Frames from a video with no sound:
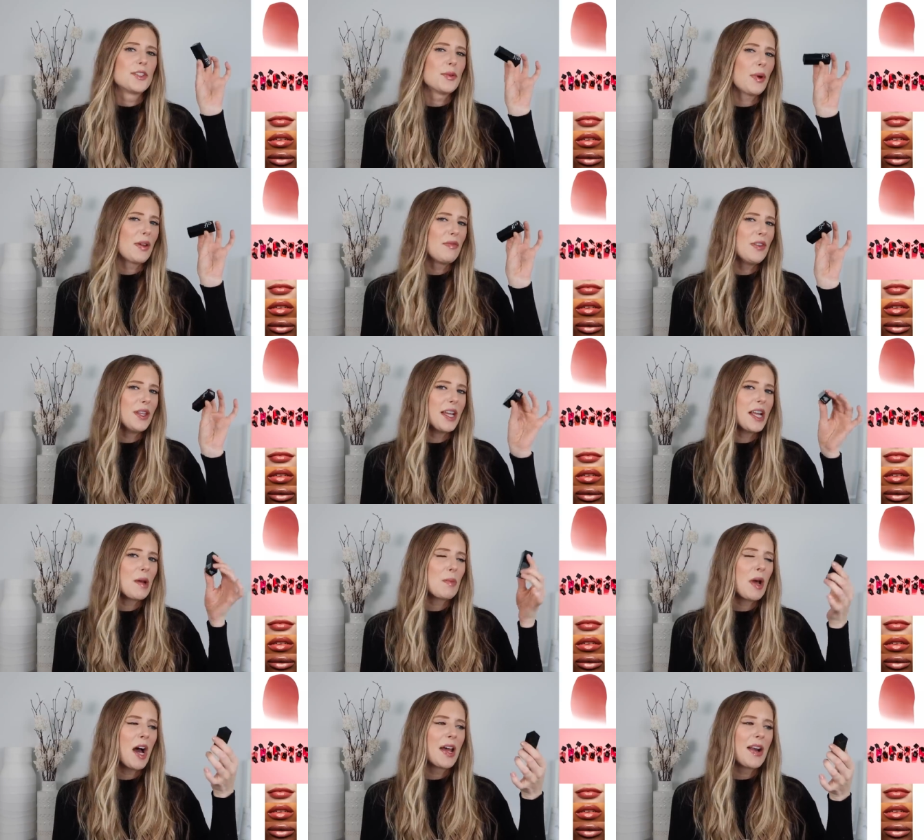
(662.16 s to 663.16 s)
So I feel like
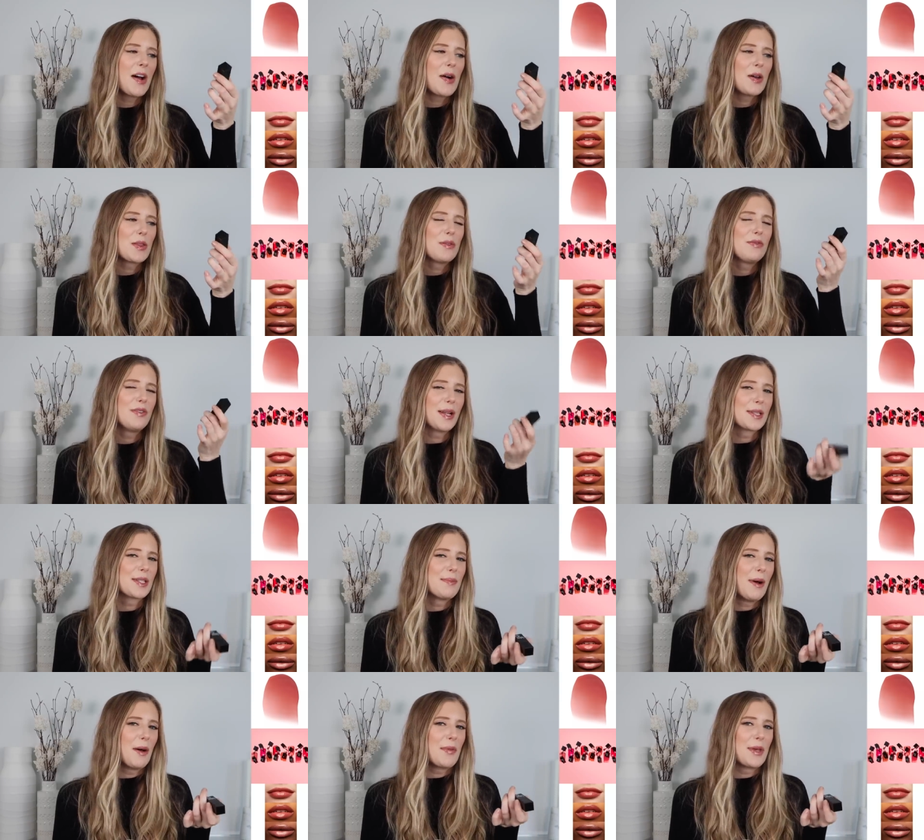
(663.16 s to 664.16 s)
I'm kind of on the
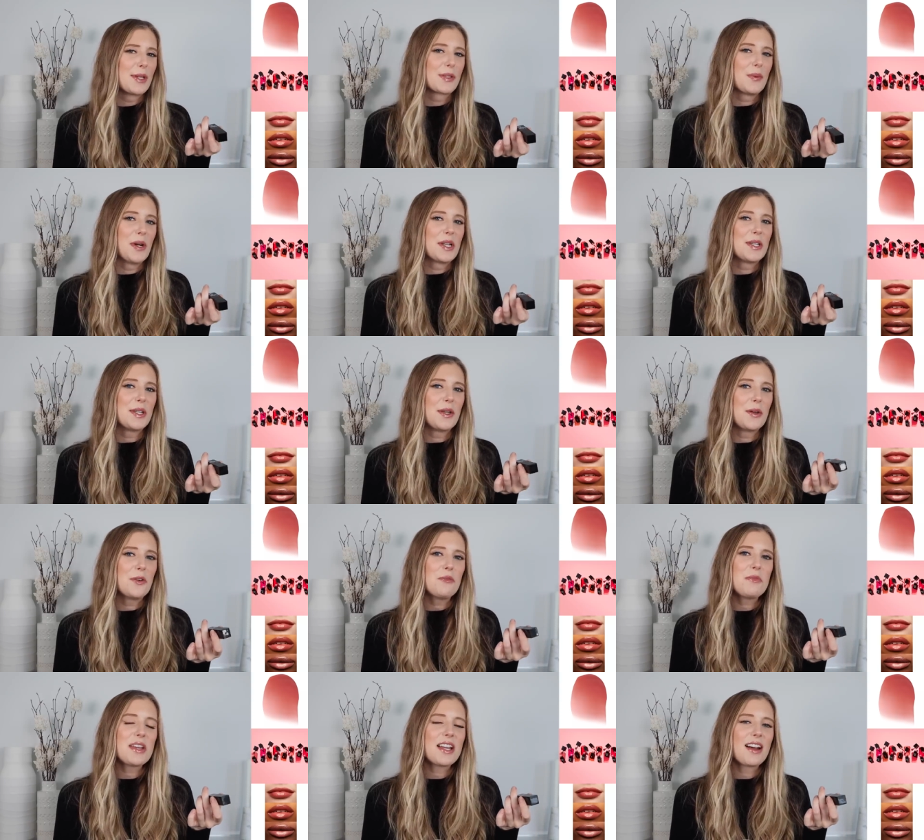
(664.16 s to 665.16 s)
fence about this one
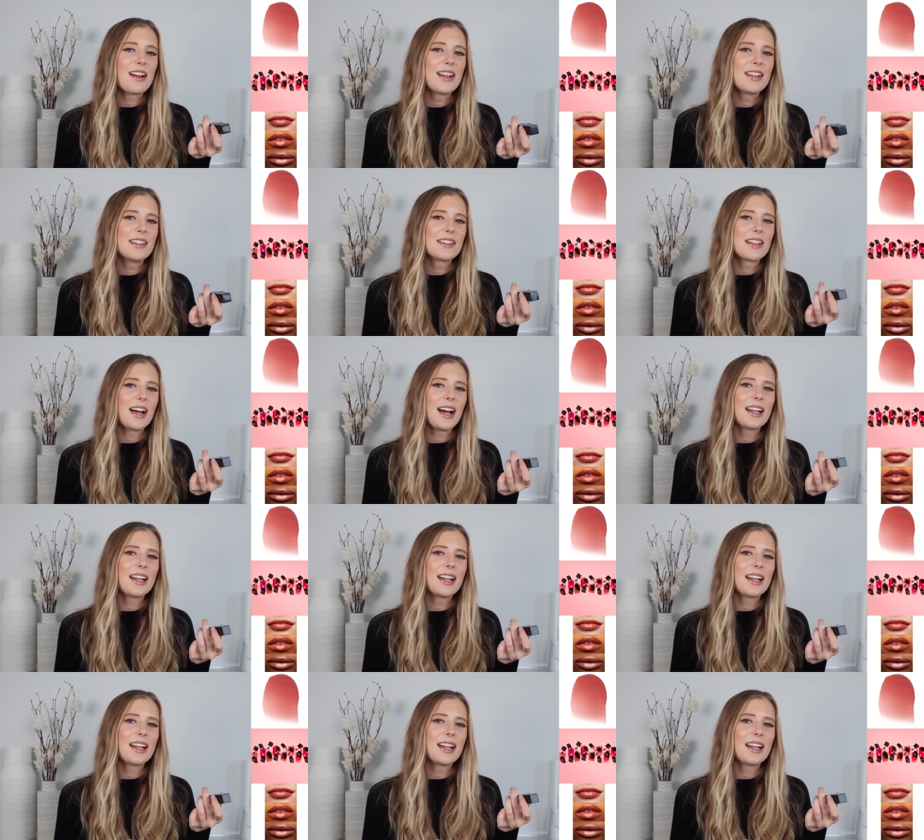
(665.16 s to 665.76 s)
too because